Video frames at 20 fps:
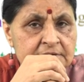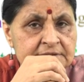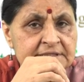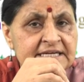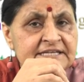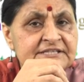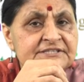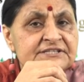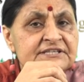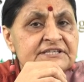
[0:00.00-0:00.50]

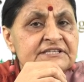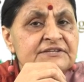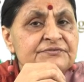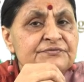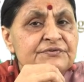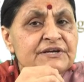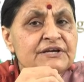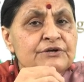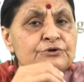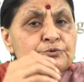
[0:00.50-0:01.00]
That is
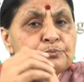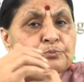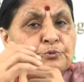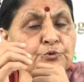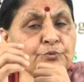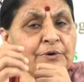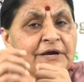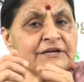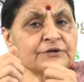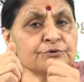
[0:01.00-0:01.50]
significant to
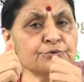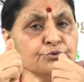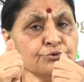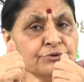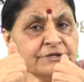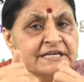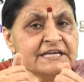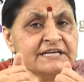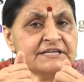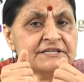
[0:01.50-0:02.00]
provide
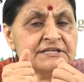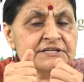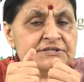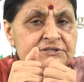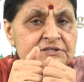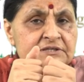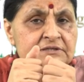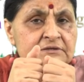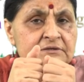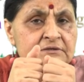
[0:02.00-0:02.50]
good
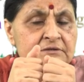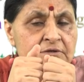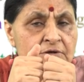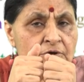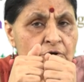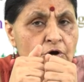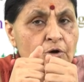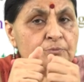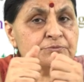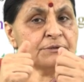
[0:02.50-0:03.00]
aeration
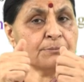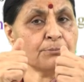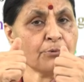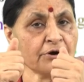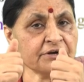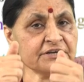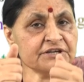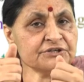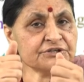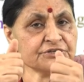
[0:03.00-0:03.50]
of the
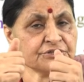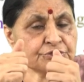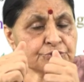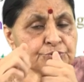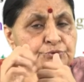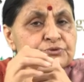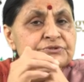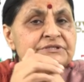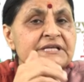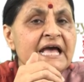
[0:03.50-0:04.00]
body
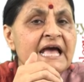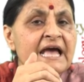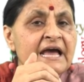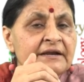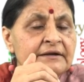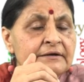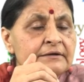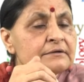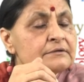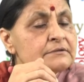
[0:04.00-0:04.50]
tissues
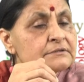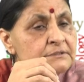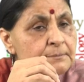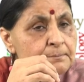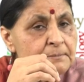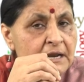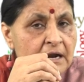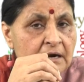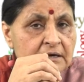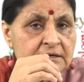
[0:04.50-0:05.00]
and the
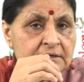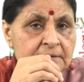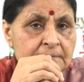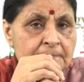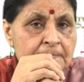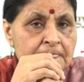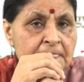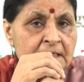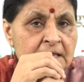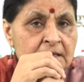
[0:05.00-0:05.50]
blood.
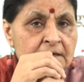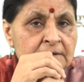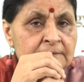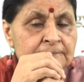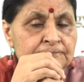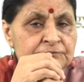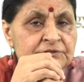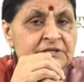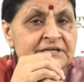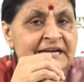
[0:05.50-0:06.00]

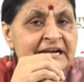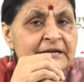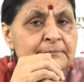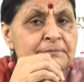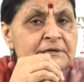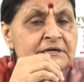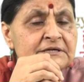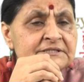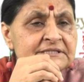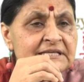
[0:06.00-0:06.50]
The red
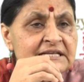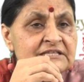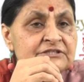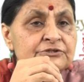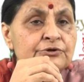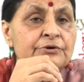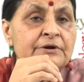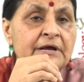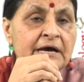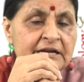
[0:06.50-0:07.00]
blood cells
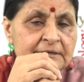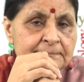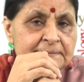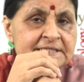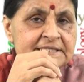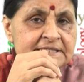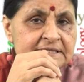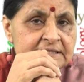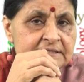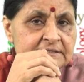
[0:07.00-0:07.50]
or
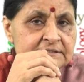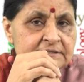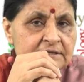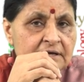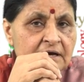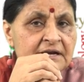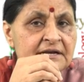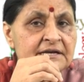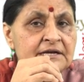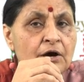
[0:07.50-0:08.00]
RBCs
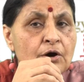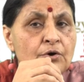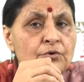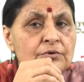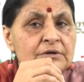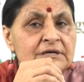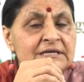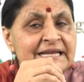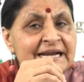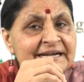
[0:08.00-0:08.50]
are
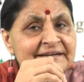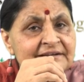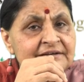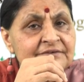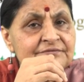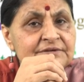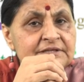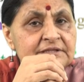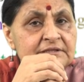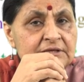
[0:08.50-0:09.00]
now
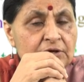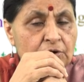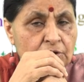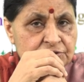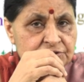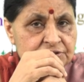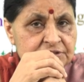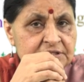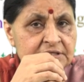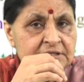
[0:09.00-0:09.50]
laden with
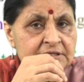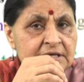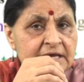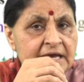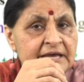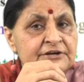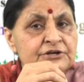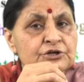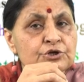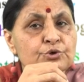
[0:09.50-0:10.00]
oxygen
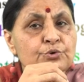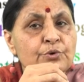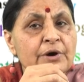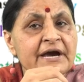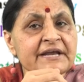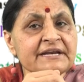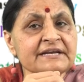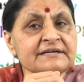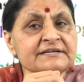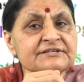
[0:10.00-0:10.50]
and
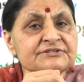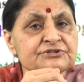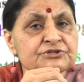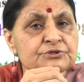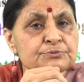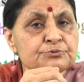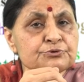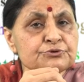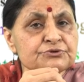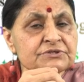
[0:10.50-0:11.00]
require a
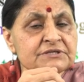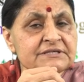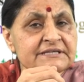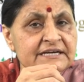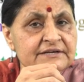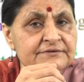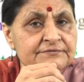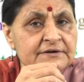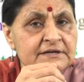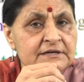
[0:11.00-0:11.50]
distribution
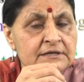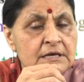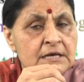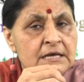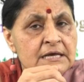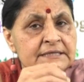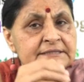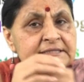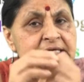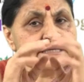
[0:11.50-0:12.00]
network
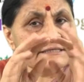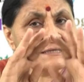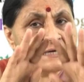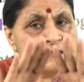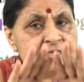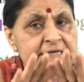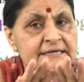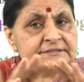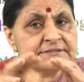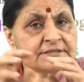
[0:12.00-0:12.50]
that
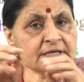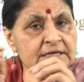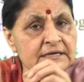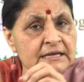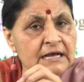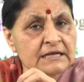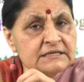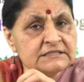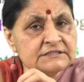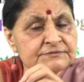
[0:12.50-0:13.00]
connects the
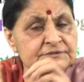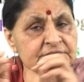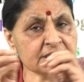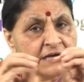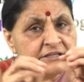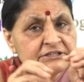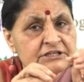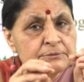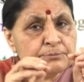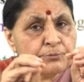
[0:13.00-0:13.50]
lungs with
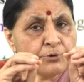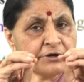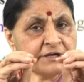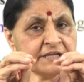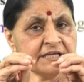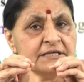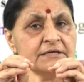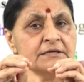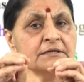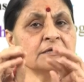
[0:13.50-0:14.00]
other
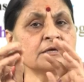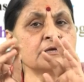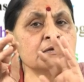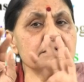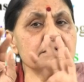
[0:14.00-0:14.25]
body